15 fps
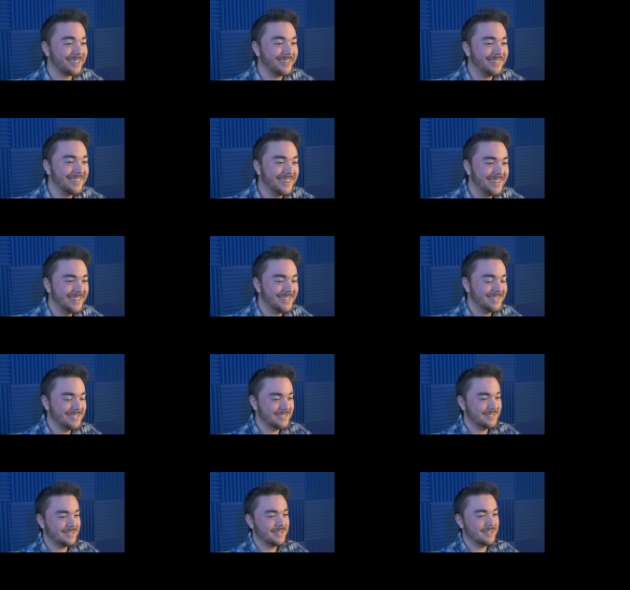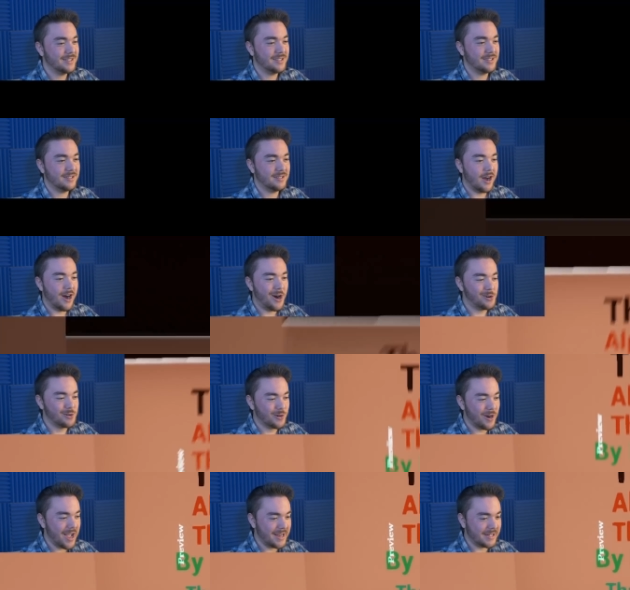through.
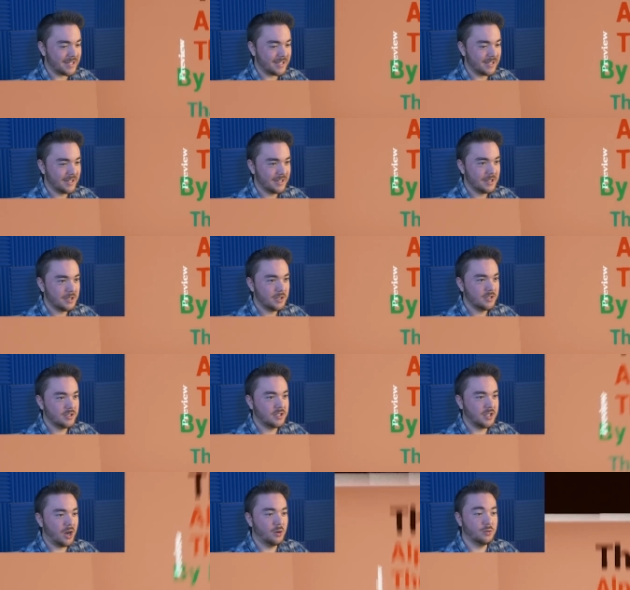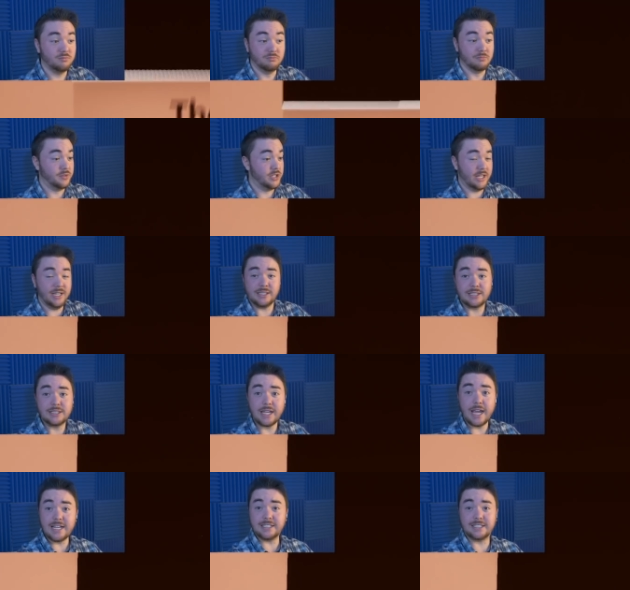All right. So
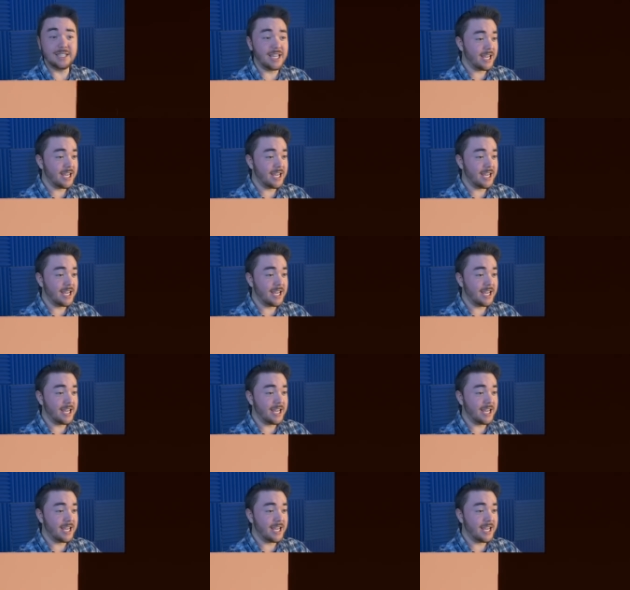this is